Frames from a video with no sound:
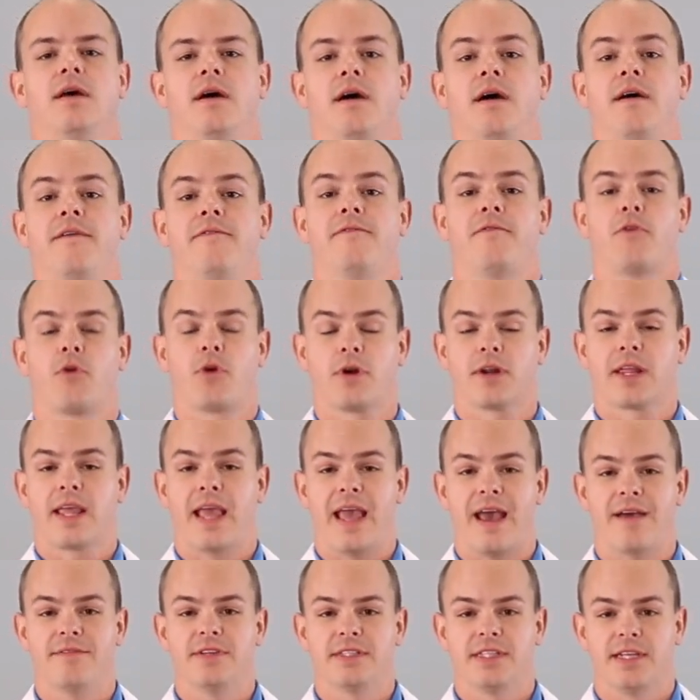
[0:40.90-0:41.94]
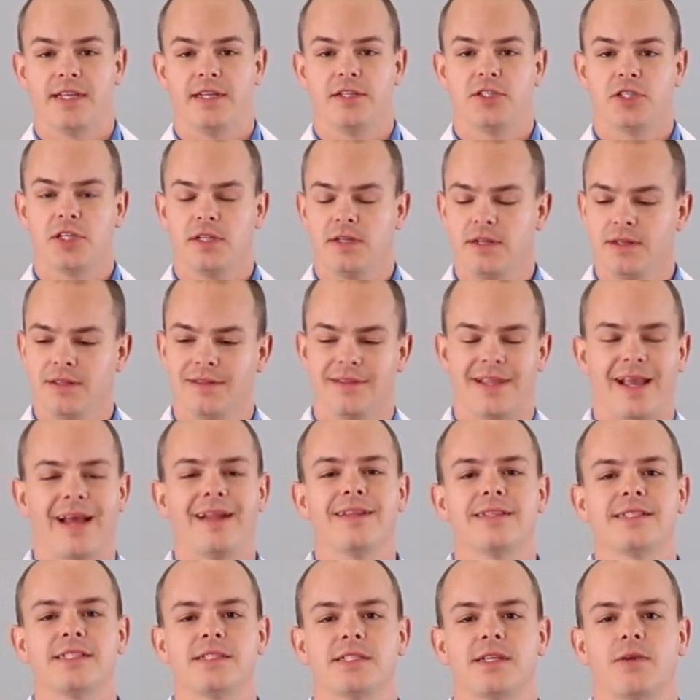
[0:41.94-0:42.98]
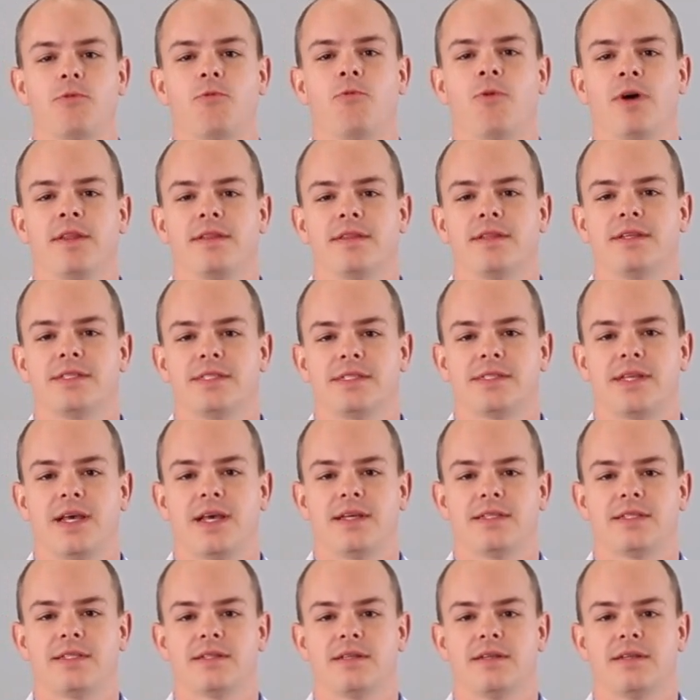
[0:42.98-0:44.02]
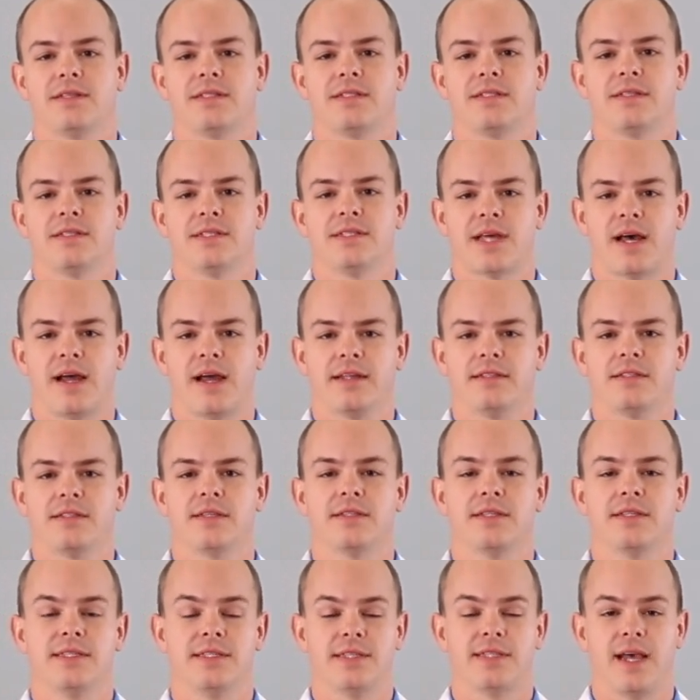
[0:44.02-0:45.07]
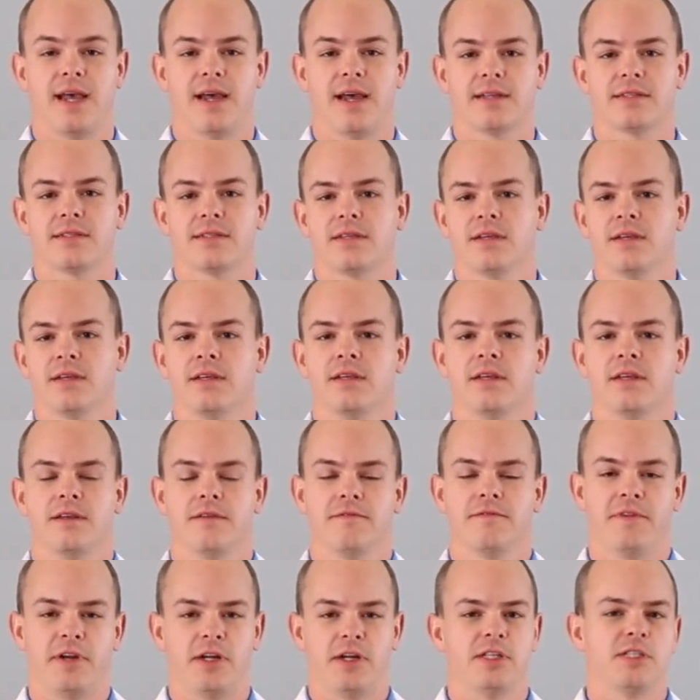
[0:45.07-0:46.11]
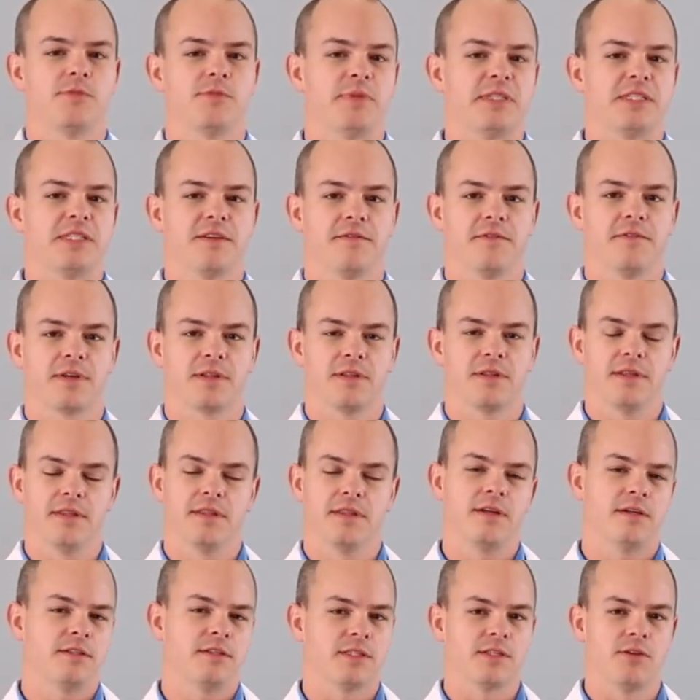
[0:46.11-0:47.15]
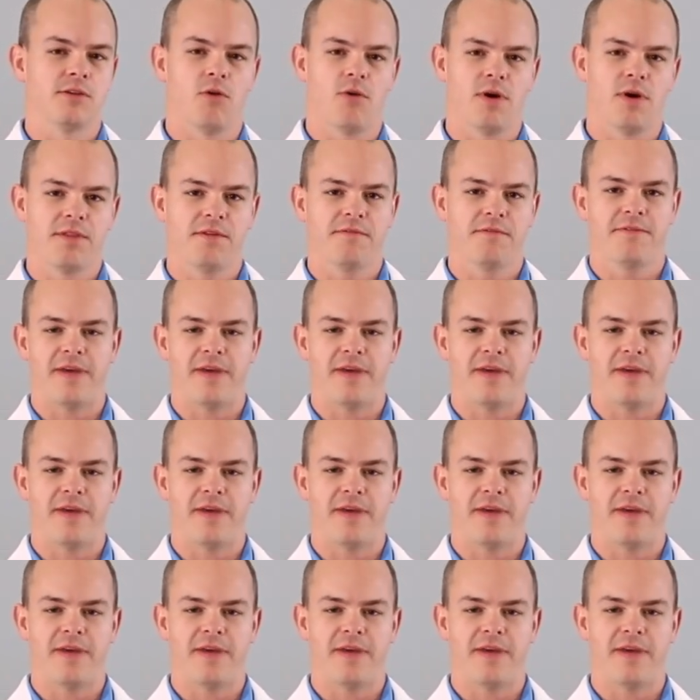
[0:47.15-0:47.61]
uh, for cavitation. That is what this test is designed to detect very specifically. There's no other